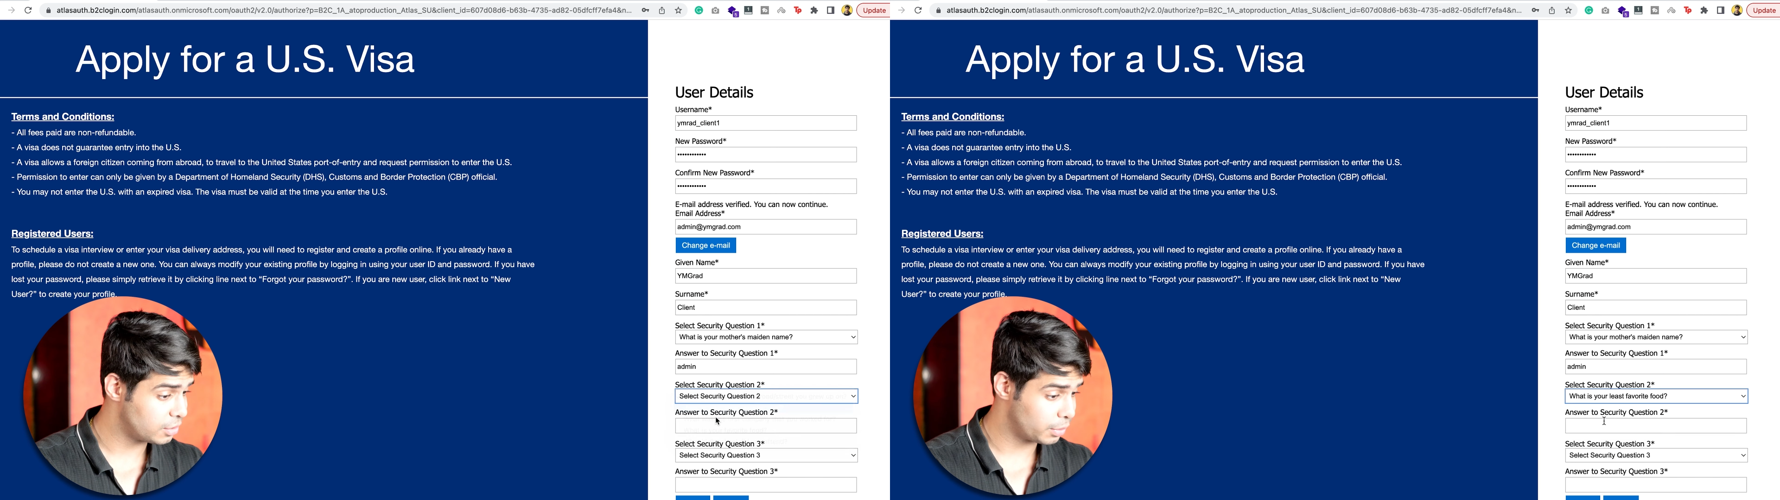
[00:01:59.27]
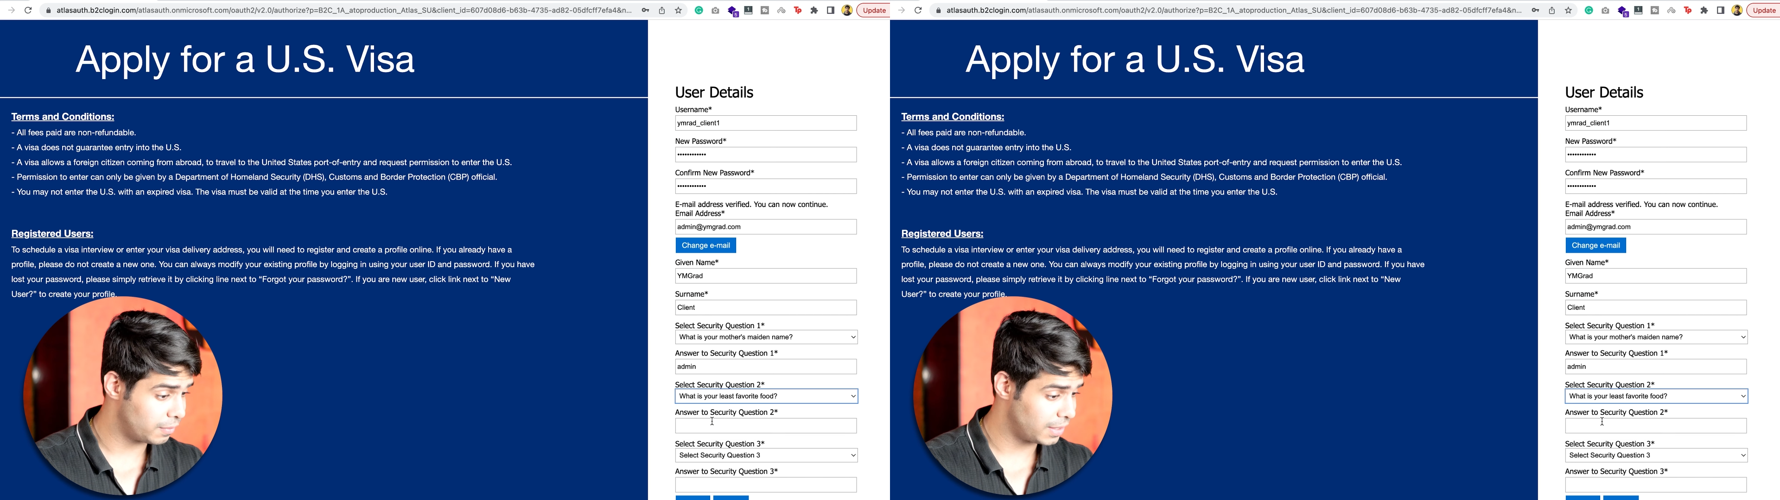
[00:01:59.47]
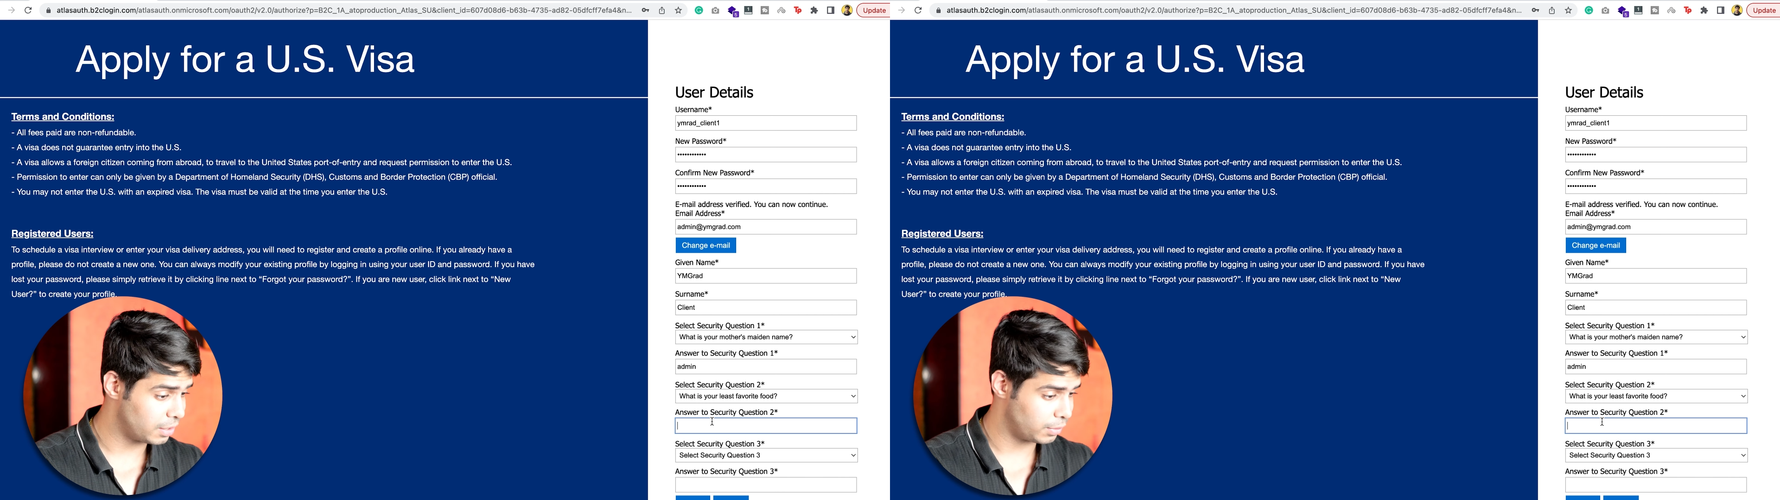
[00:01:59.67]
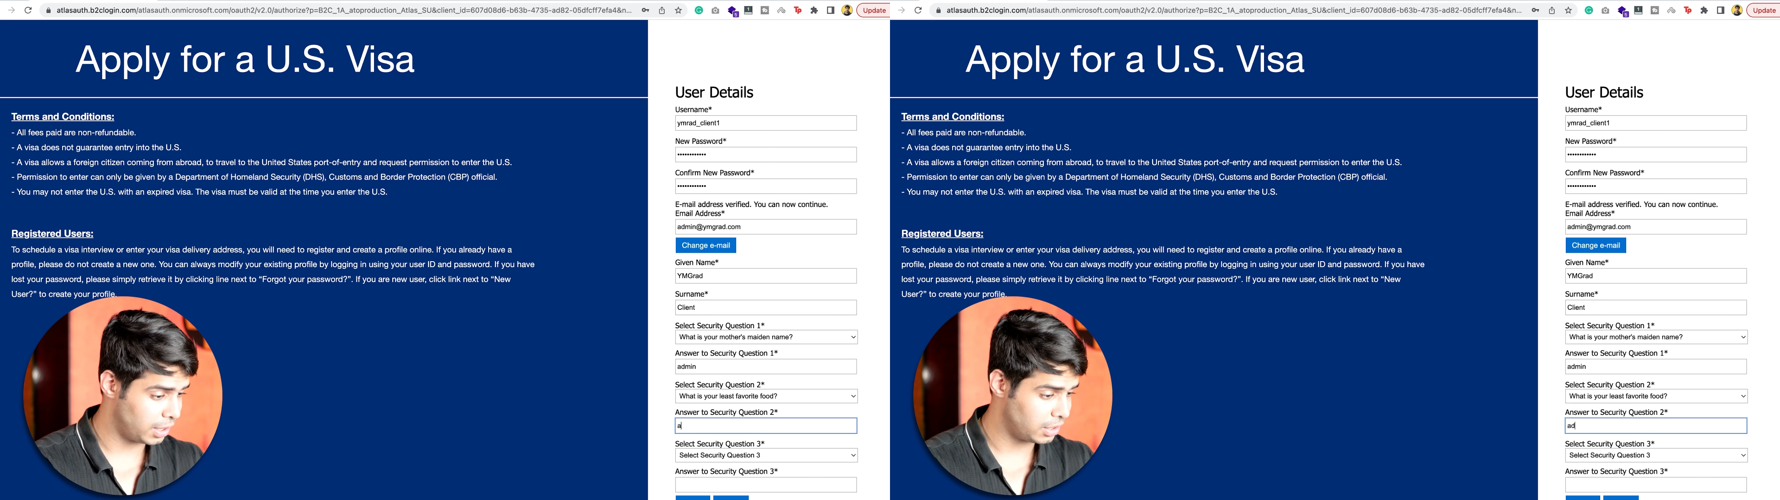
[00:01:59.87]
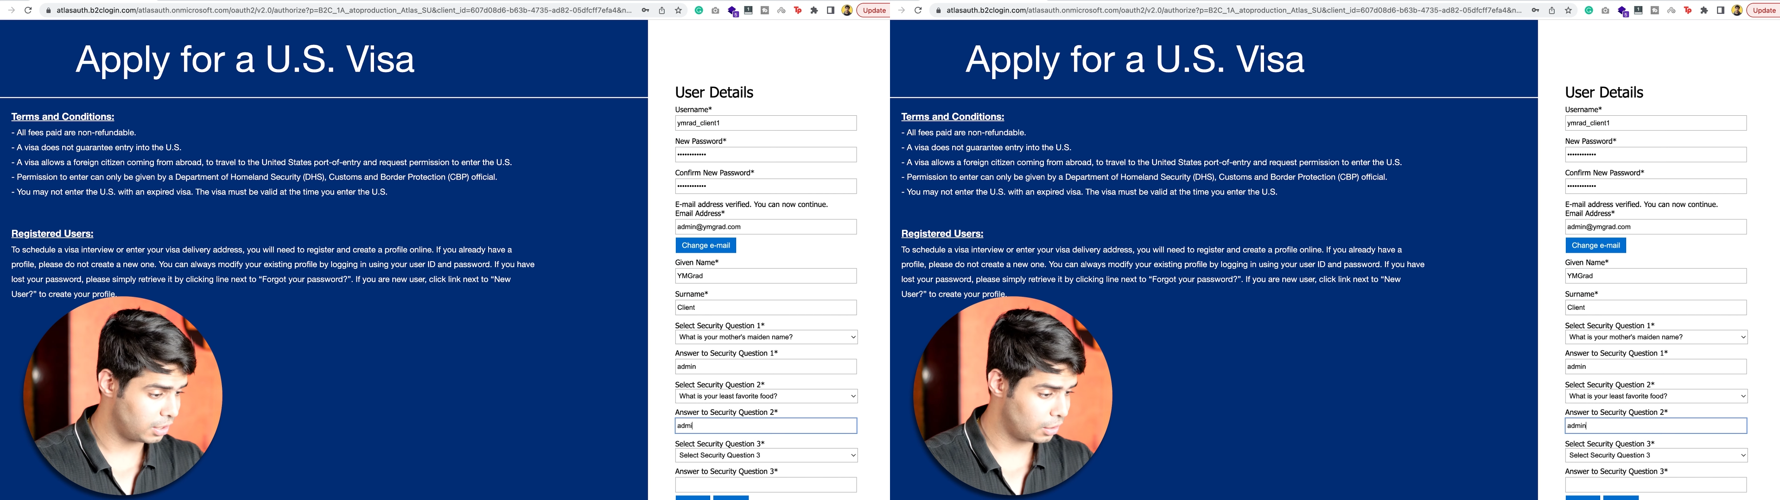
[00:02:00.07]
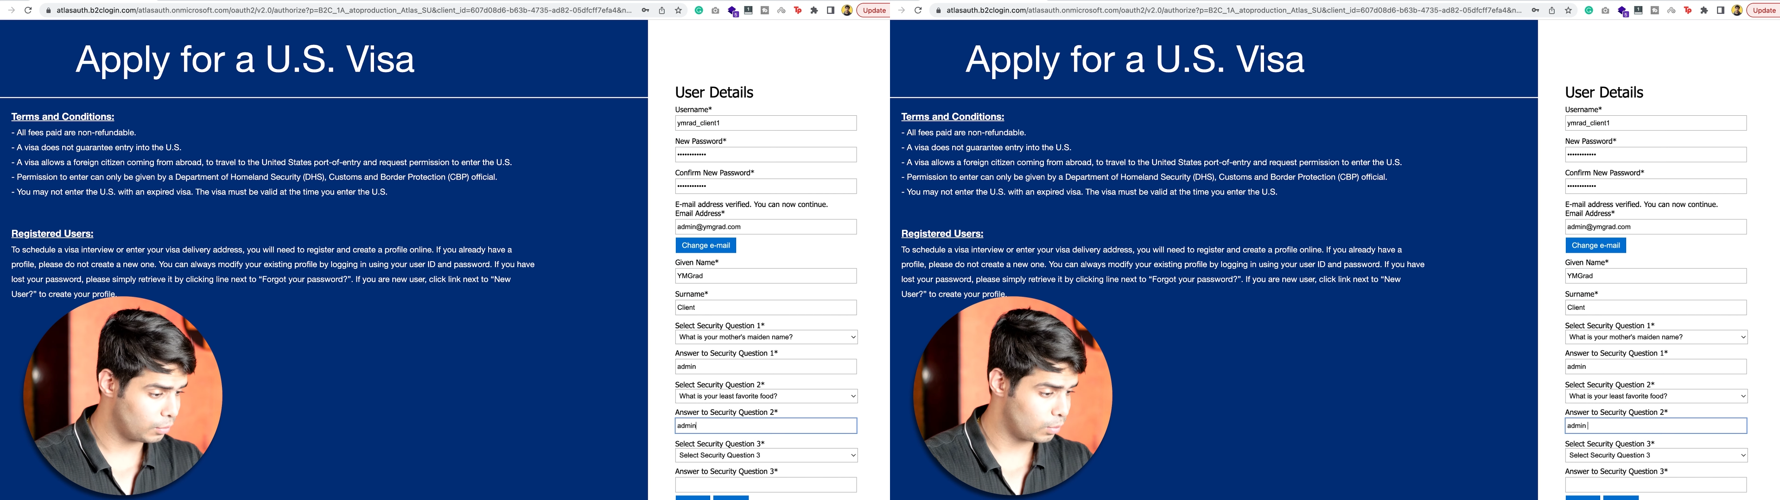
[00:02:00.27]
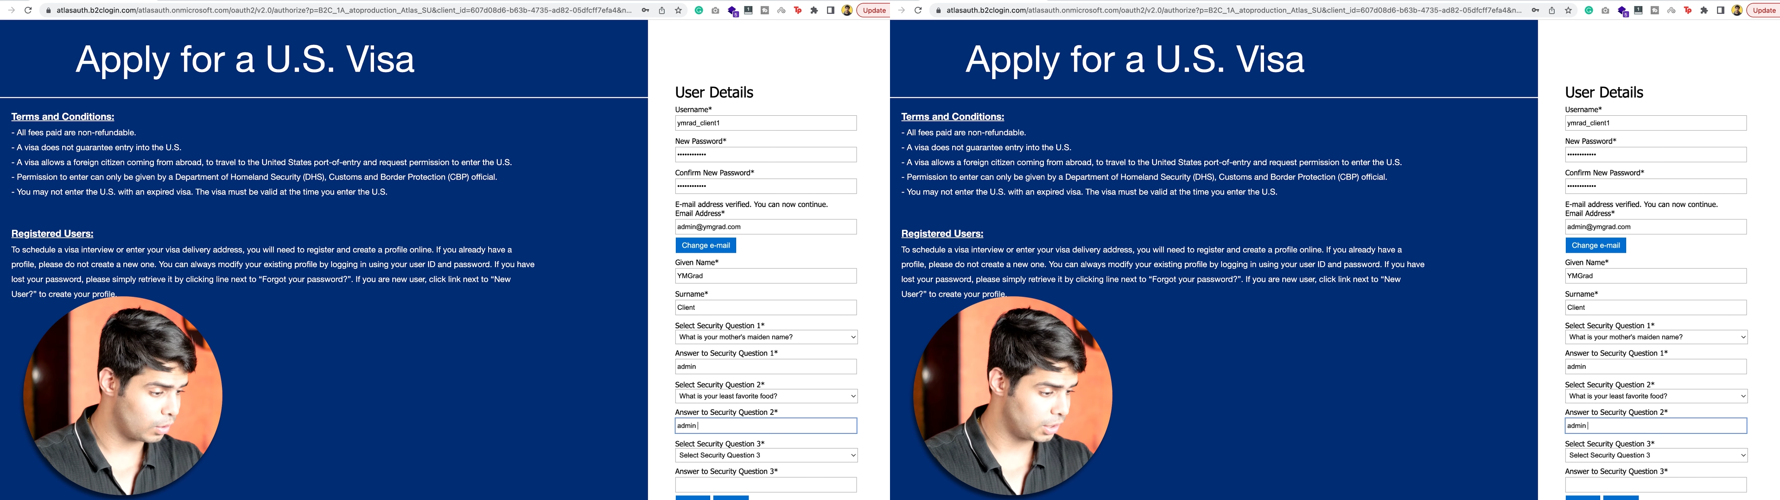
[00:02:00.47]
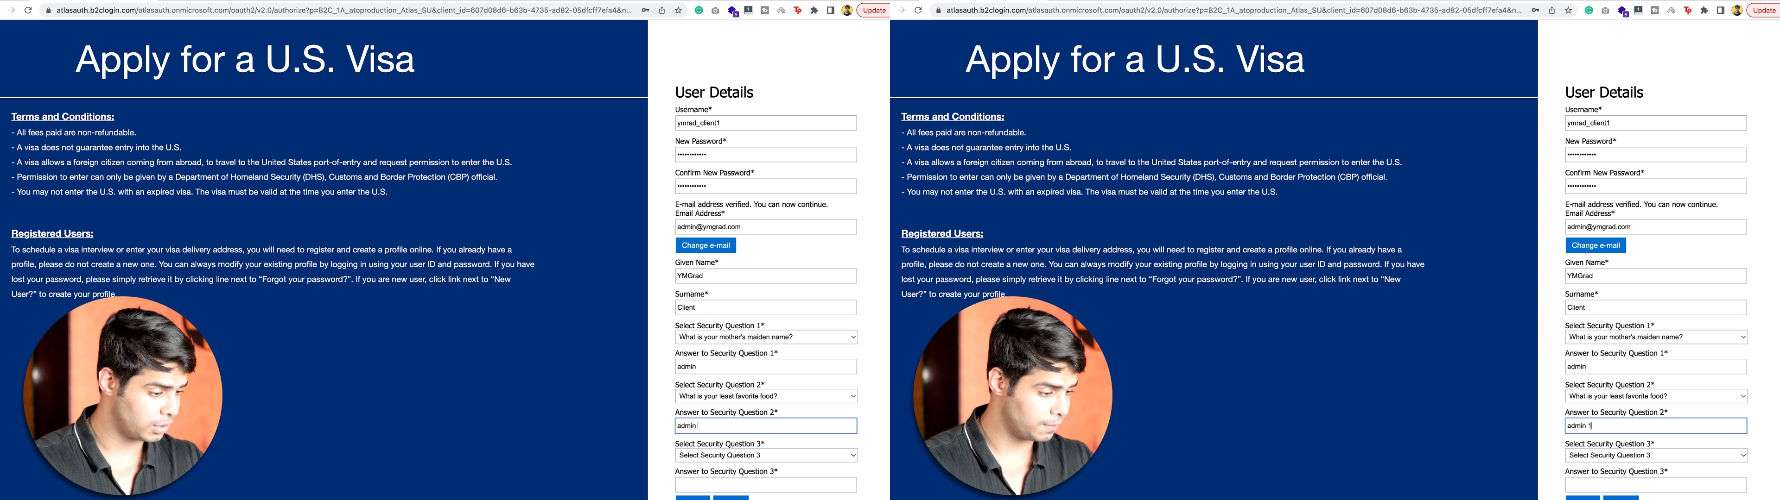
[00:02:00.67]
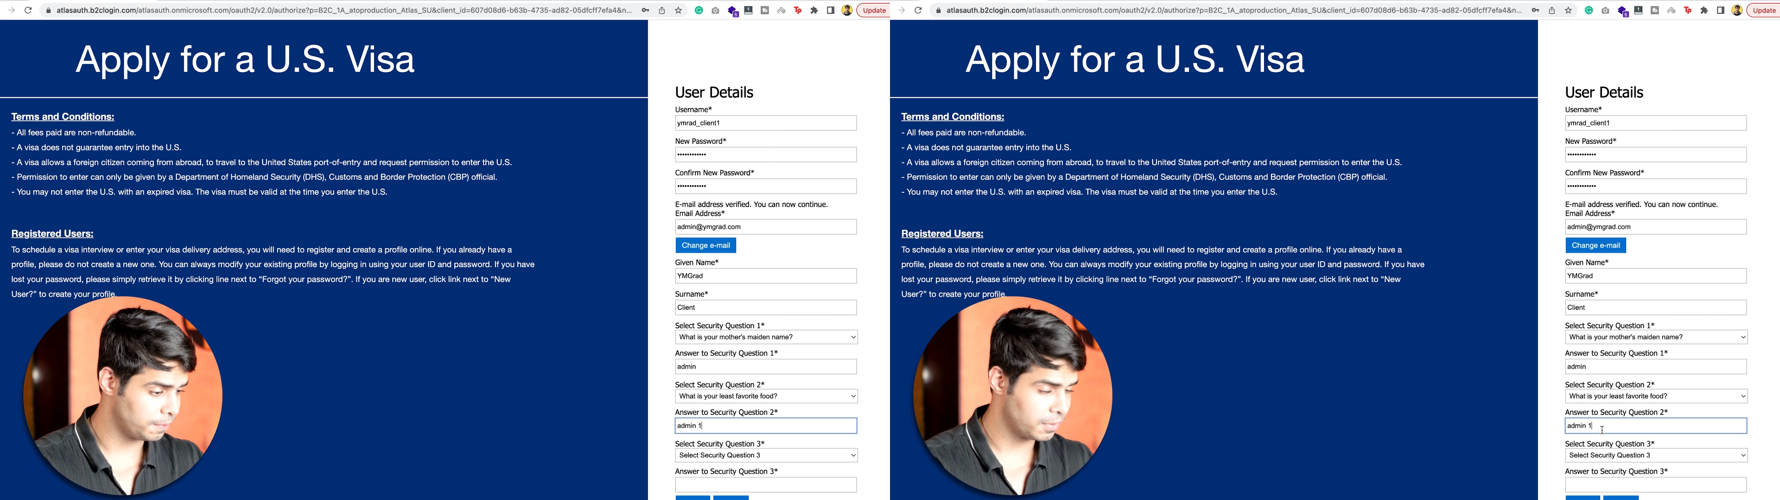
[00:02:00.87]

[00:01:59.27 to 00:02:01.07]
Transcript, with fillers: You can write down anything you want.